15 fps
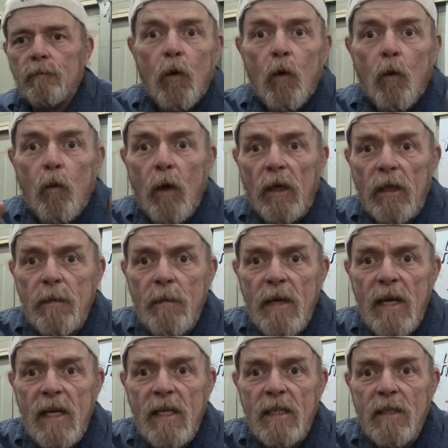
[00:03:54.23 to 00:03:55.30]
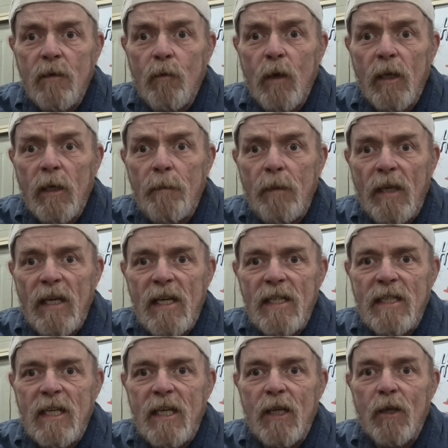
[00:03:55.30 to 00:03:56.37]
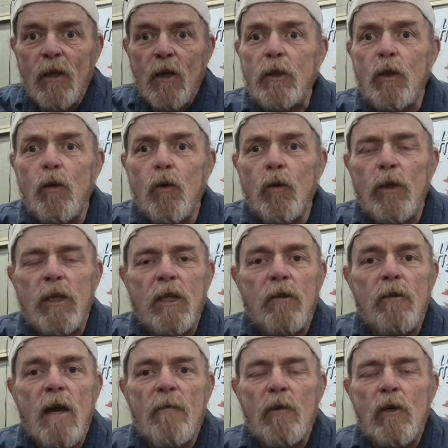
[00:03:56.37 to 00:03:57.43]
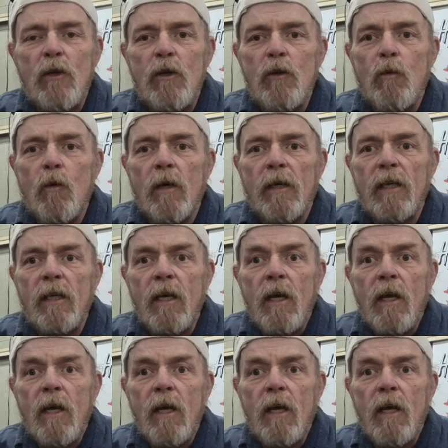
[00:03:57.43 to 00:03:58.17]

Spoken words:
Willie Blaze here. A tool that you never knew you wanted.